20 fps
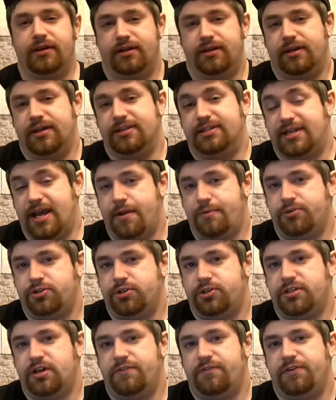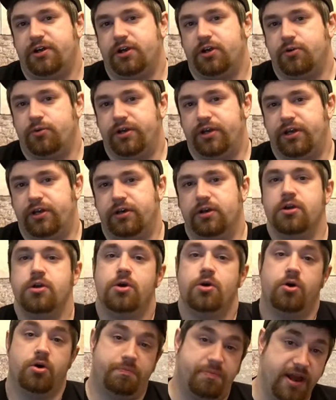establish yourself in a career
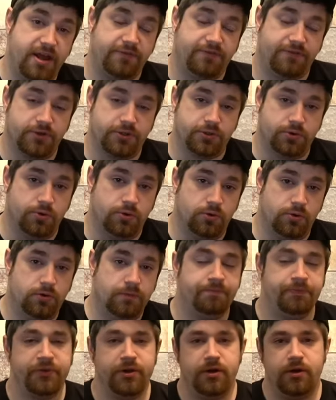or pay for school